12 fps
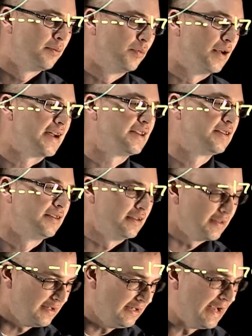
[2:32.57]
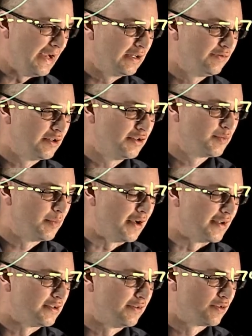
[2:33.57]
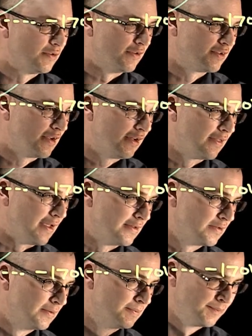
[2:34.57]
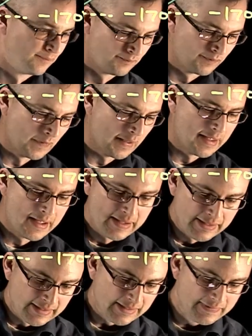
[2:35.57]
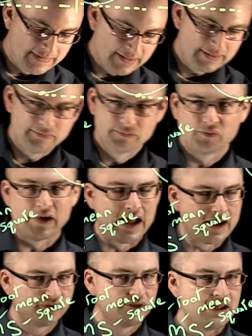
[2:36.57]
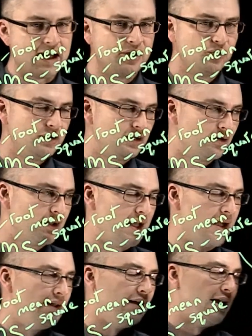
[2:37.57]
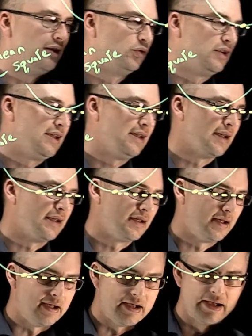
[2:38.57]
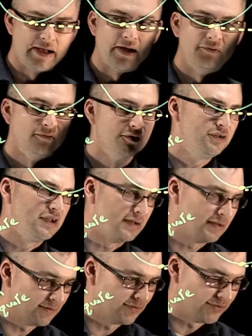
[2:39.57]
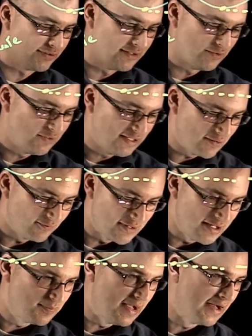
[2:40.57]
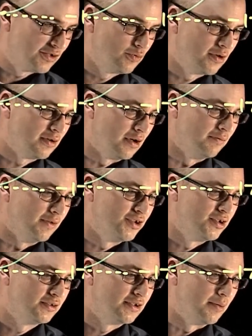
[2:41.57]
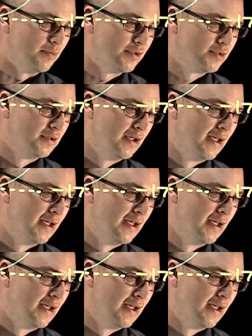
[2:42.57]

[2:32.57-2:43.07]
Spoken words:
but the negative turns positive, so it looks like this. And then after that, we go ahead and we root it, so then we get right back to our original numbers